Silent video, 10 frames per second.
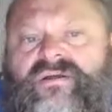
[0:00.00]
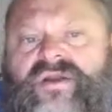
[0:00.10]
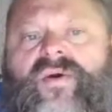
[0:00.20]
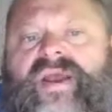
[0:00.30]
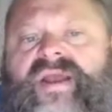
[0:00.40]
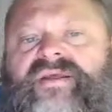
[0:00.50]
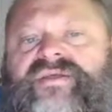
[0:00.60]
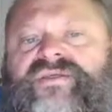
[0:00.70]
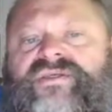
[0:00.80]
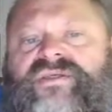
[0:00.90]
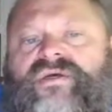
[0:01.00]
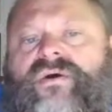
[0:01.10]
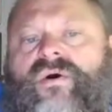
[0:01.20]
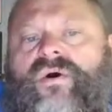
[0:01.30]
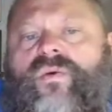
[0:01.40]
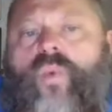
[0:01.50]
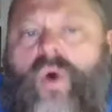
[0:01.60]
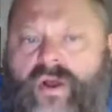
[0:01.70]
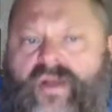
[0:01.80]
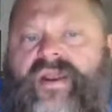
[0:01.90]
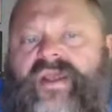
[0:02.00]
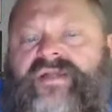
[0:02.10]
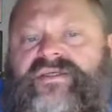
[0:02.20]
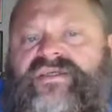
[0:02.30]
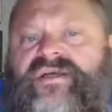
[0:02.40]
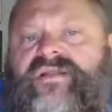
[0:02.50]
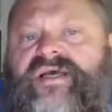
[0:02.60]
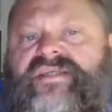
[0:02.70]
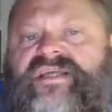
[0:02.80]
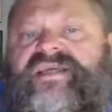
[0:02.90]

no, n is 1. It is still less than